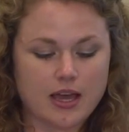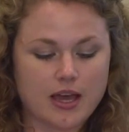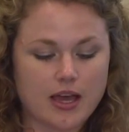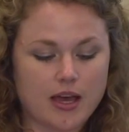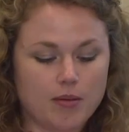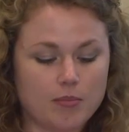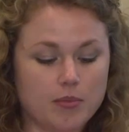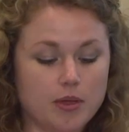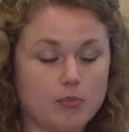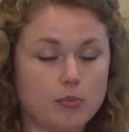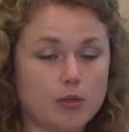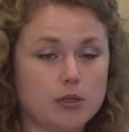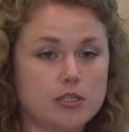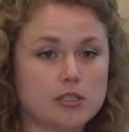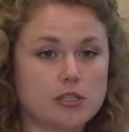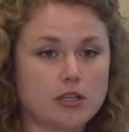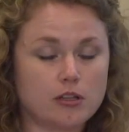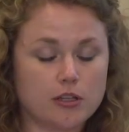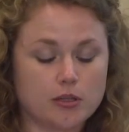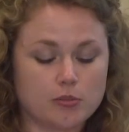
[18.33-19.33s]
and put a
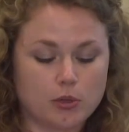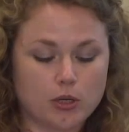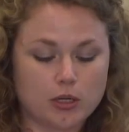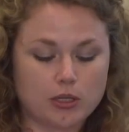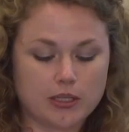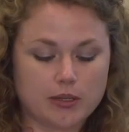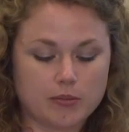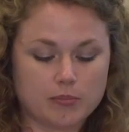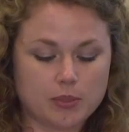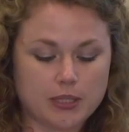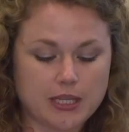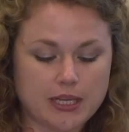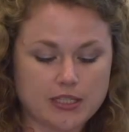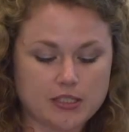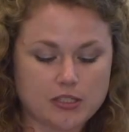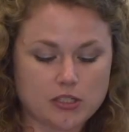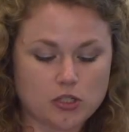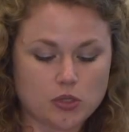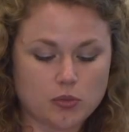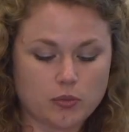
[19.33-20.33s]
solid model in
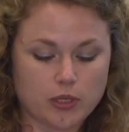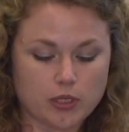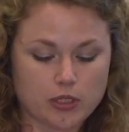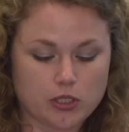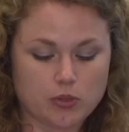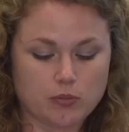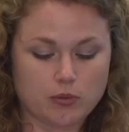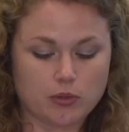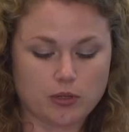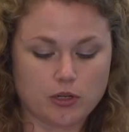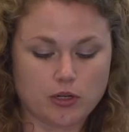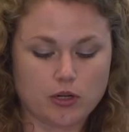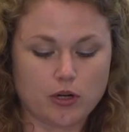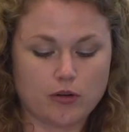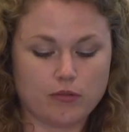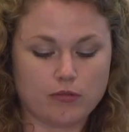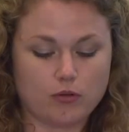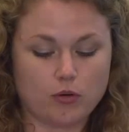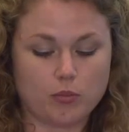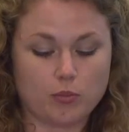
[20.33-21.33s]
place to work toward an
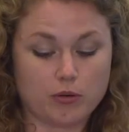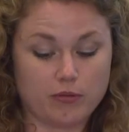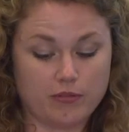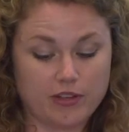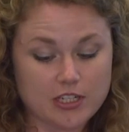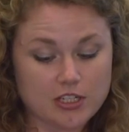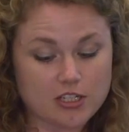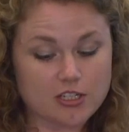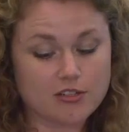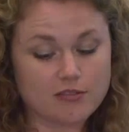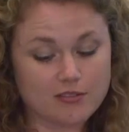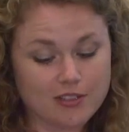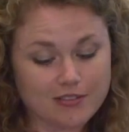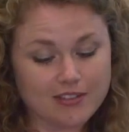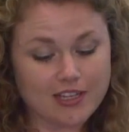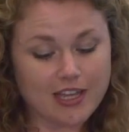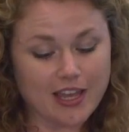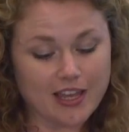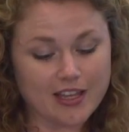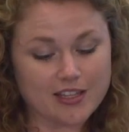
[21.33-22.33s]
overall prevention of
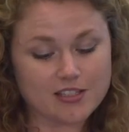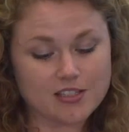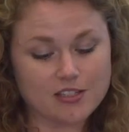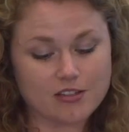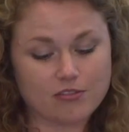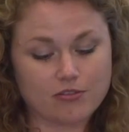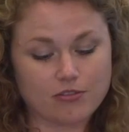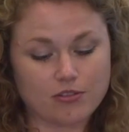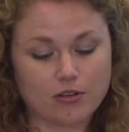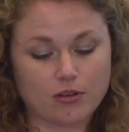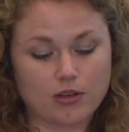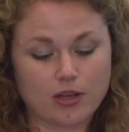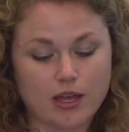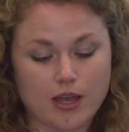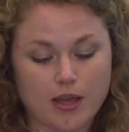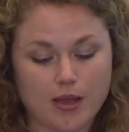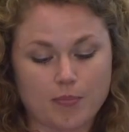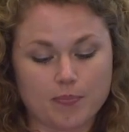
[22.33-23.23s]
liver cancer for